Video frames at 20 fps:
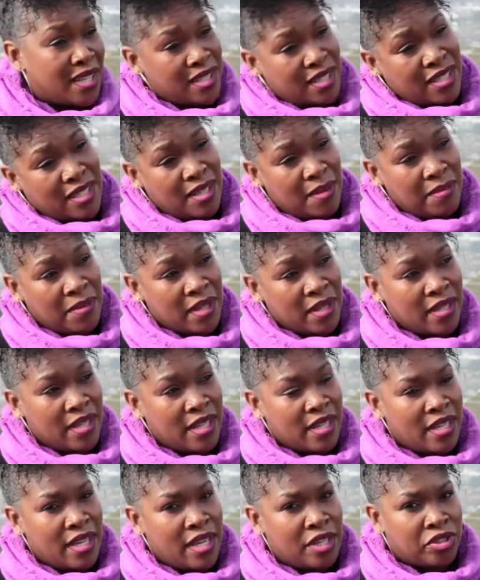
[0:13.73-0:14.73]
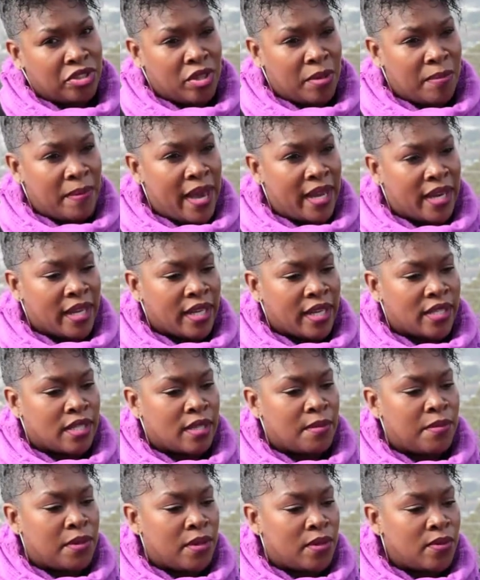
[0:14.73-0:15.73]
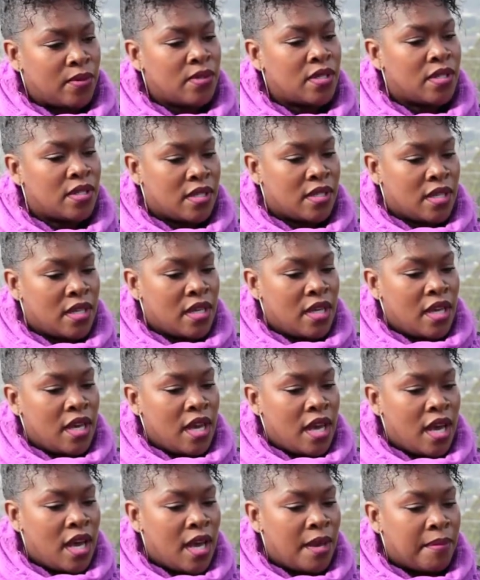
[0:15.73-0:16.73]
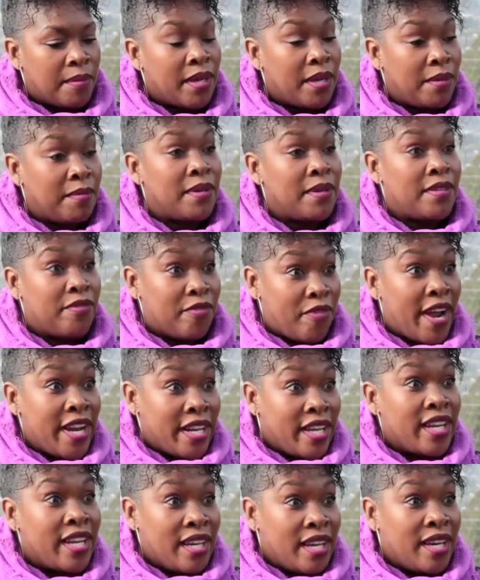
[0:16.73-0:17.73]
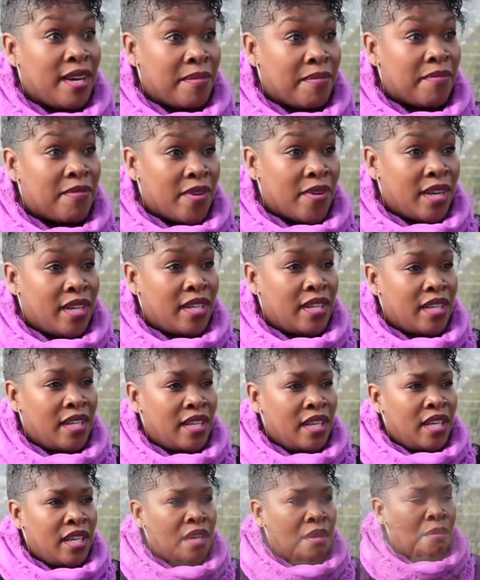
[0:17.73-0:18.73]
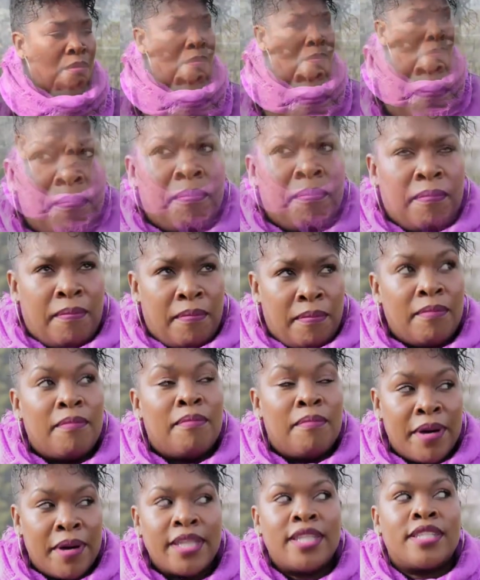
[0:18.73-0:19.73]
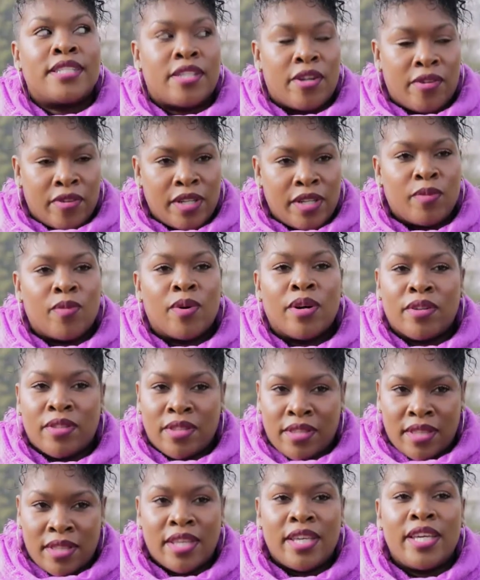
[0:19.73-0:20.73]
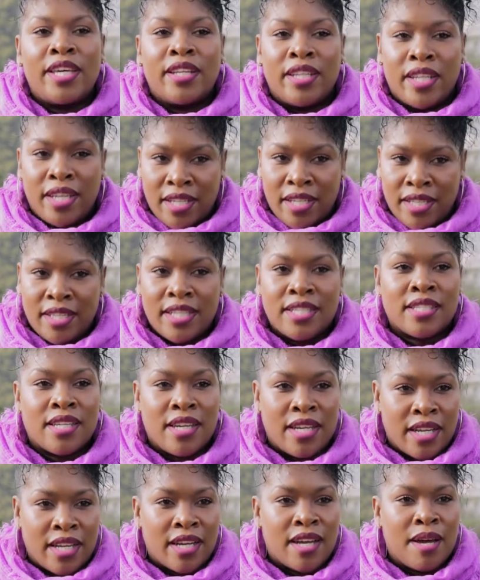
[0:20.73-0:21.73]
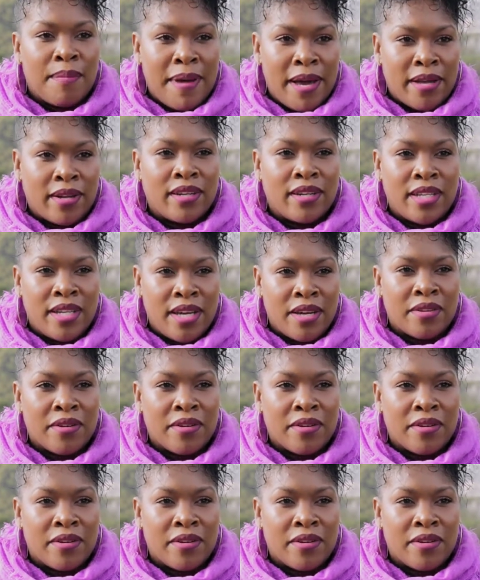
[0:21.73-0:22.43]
something as traumatic as abuse can be frightening up front, but it's certainly worth the healing that's going to come out on the other